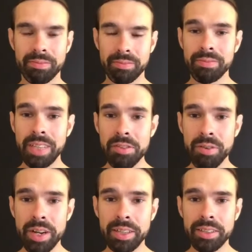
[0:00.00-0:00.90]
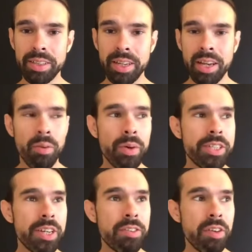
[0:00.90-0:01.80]
that's right. Which
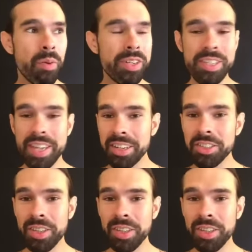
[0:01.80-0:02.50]
is actually